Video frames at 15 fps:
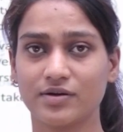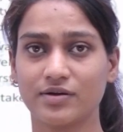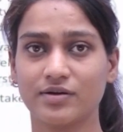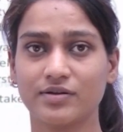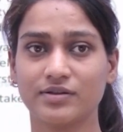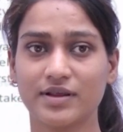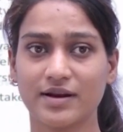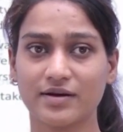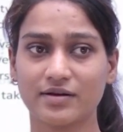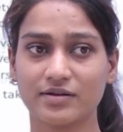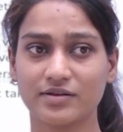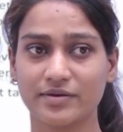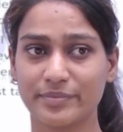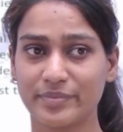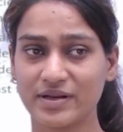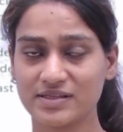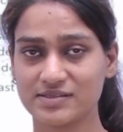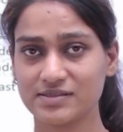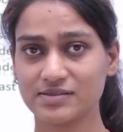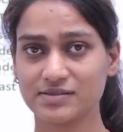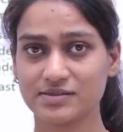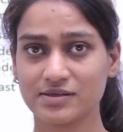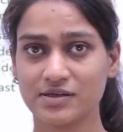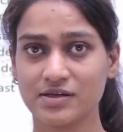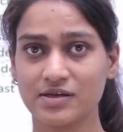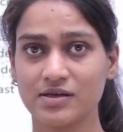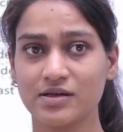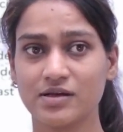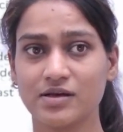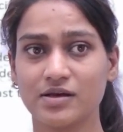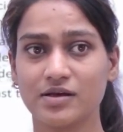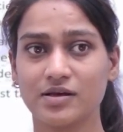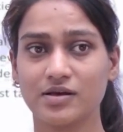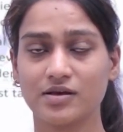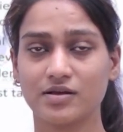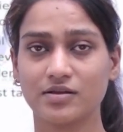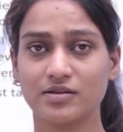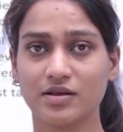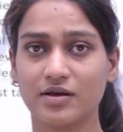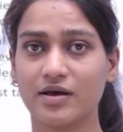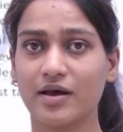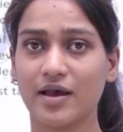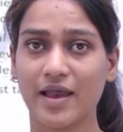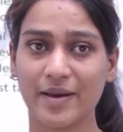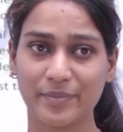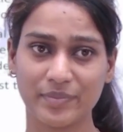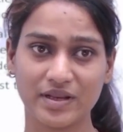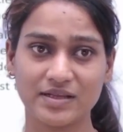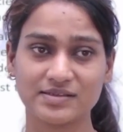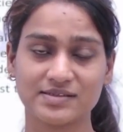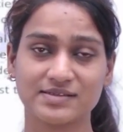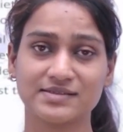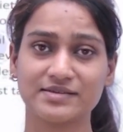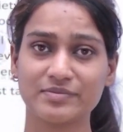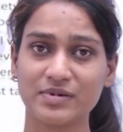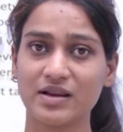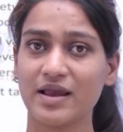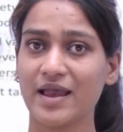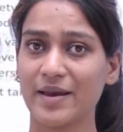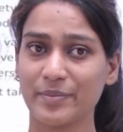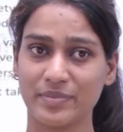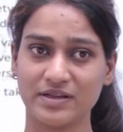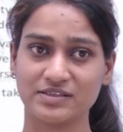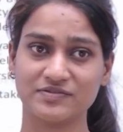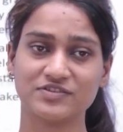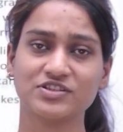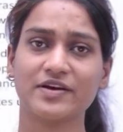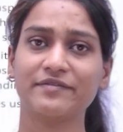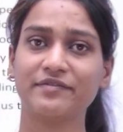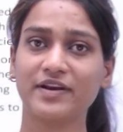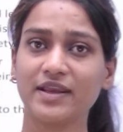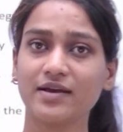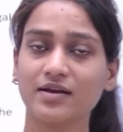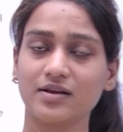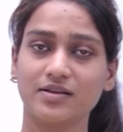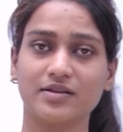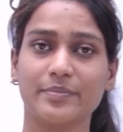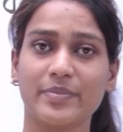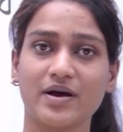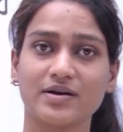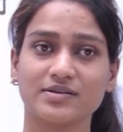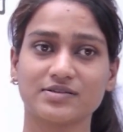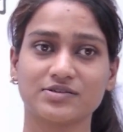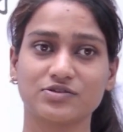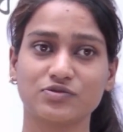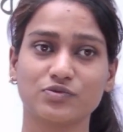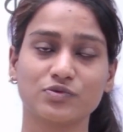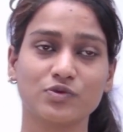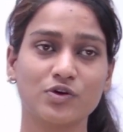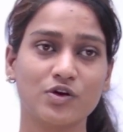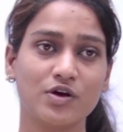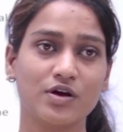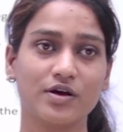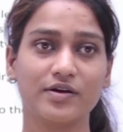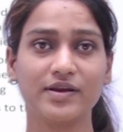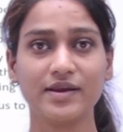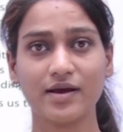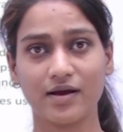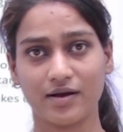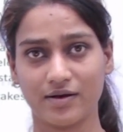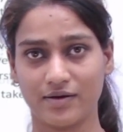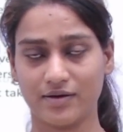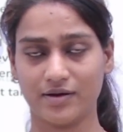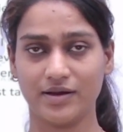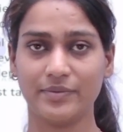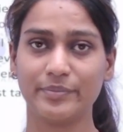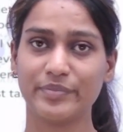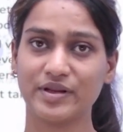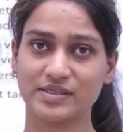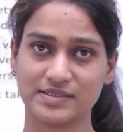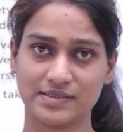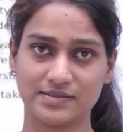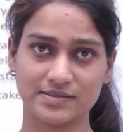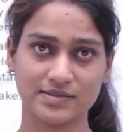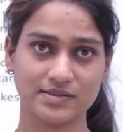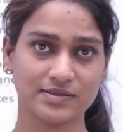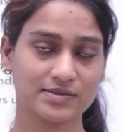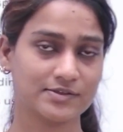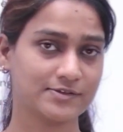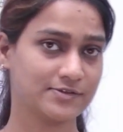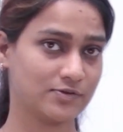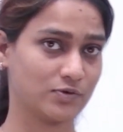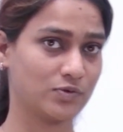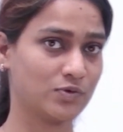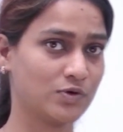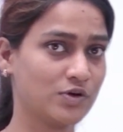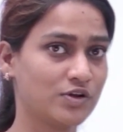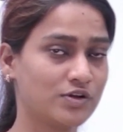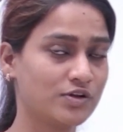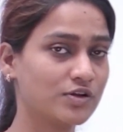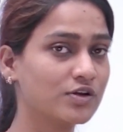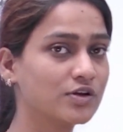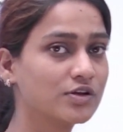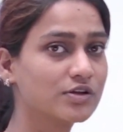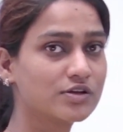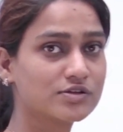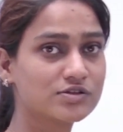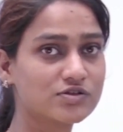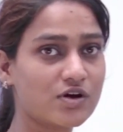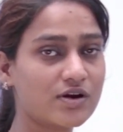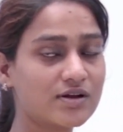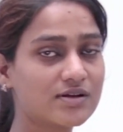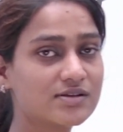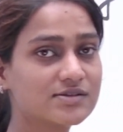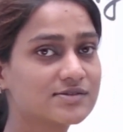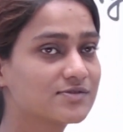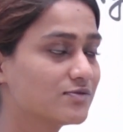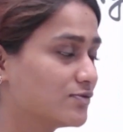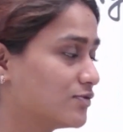that the present, the happenings, the similar happenings which have taken in the past to reoccur in present. So historical school